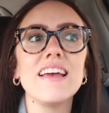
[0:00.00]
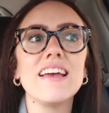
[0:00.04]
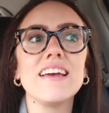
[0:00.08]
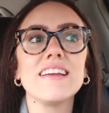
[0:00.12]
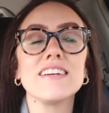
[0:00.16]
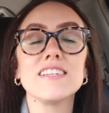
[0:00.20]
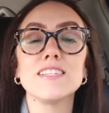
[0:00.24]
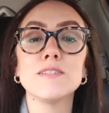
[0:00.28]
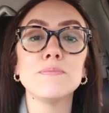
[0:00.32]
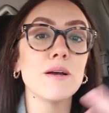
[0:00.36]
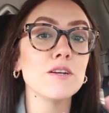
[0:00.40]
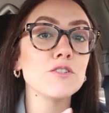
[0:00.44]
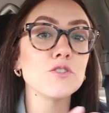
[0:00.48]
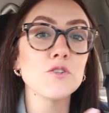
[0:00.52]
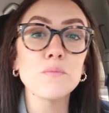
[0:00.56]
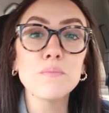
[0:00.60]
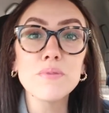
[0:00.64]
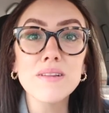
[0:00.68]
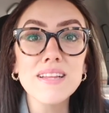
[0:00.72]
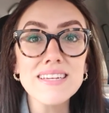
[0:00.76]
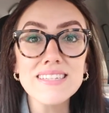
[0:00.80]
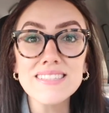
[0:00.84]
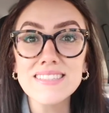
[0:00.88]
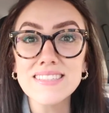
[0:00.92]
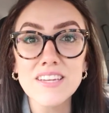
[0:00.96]
in a special
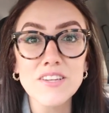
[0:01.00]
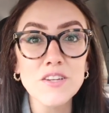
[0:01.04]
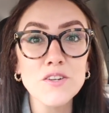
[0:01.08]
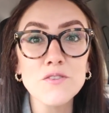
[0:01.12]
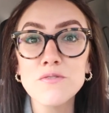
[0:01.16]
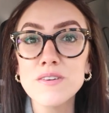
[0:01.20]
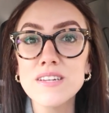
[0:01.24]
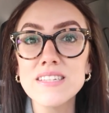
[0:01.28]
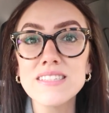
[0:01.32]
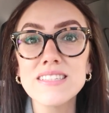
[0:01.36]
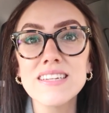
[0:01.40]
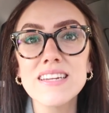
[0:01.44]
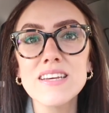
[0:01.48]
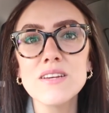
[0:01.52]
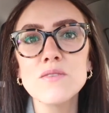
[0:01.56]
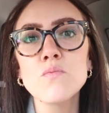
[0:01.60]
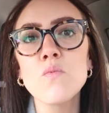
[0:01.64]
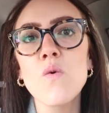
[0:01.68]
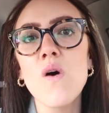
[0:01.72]
place that you visited